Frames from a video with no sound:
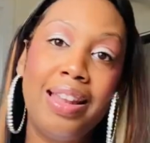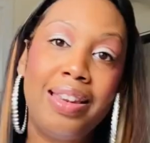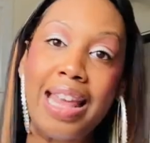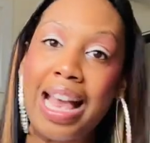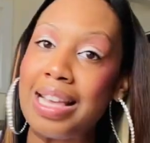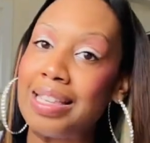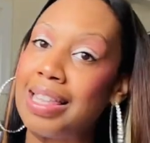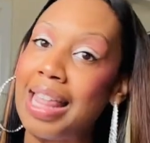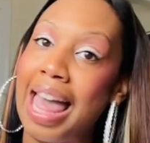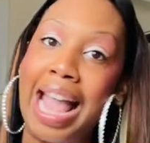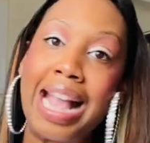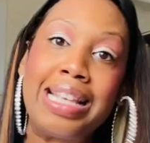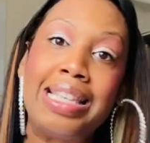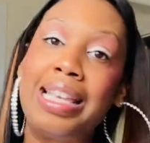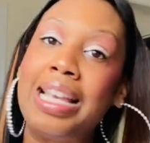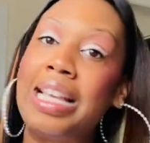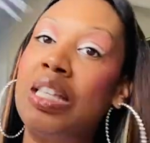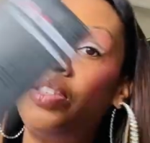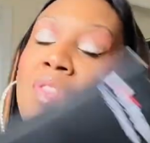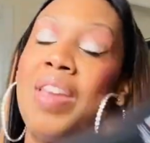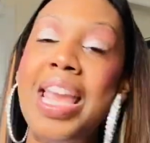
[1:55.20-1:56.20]
that's like
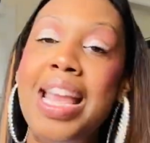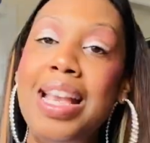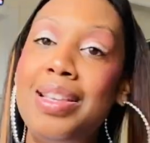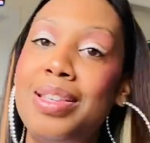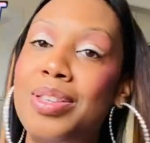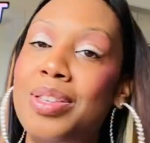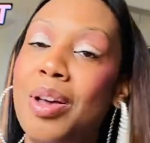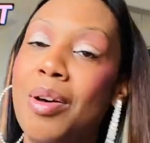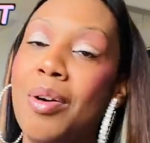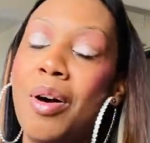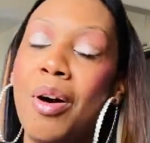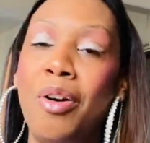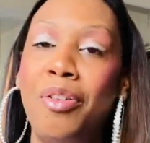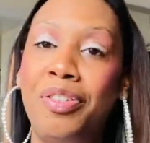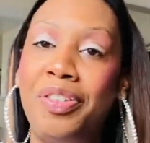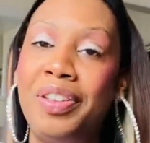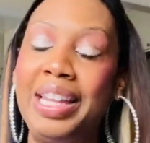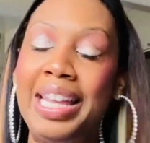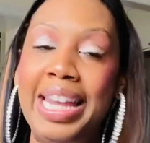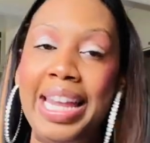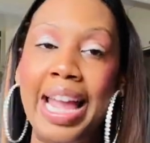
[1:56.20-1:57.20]
six feet. So
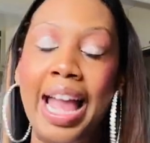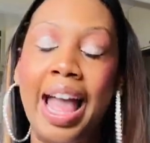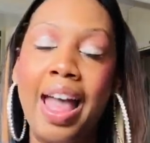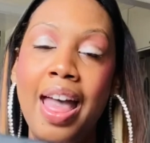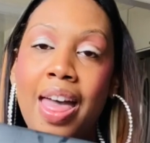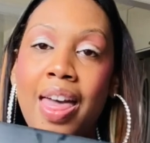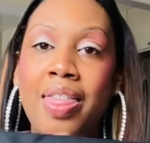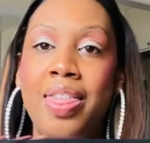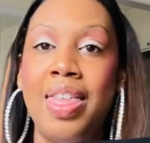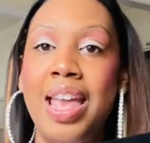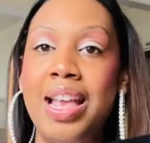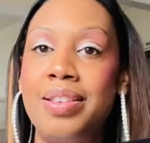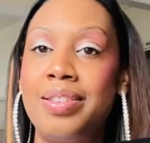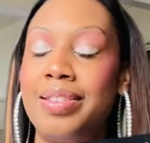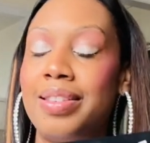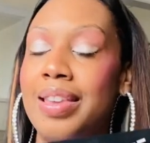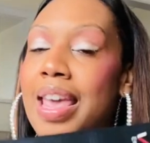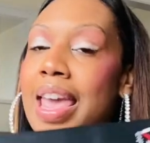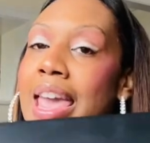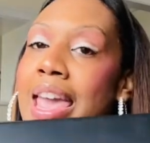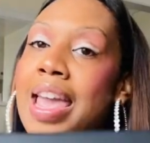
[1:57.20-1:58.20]
hopefully
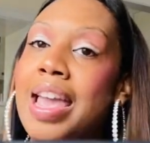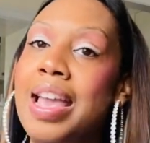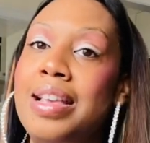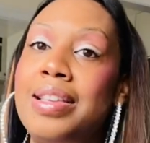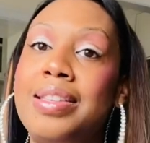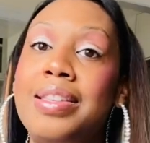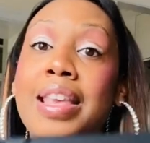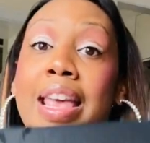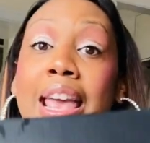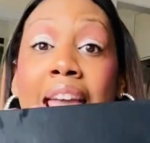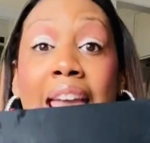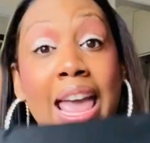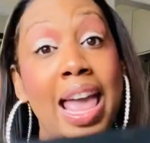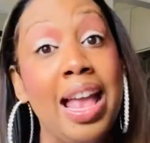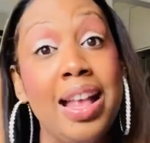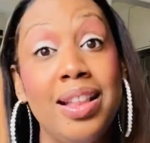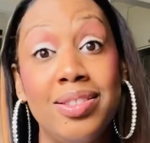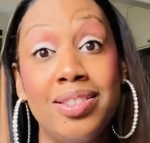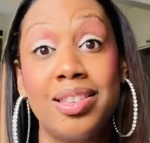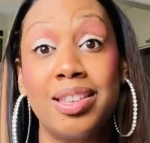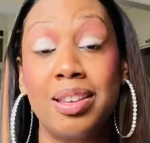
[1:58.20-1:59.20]
this is
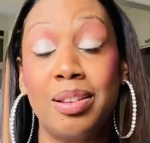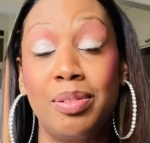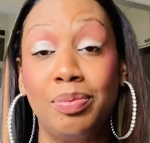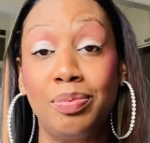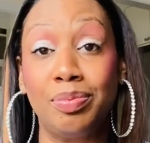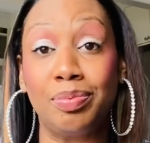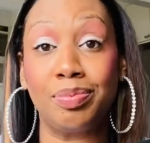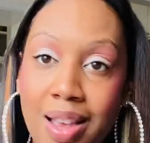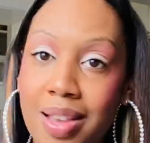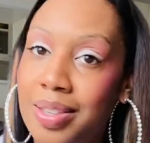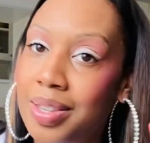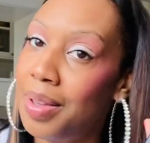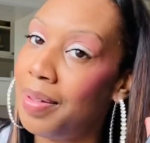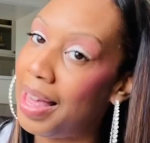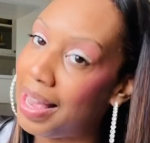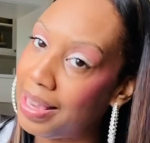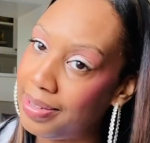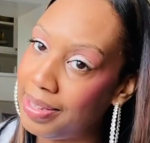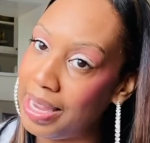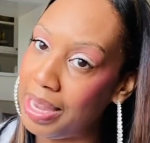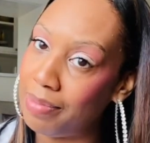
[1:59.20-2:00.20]
it. So
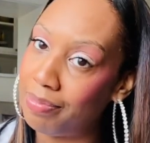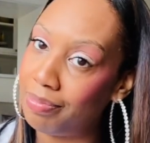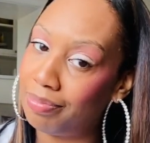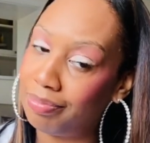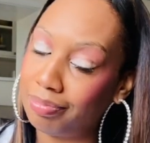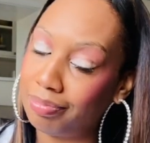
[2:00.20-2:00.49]
let's see.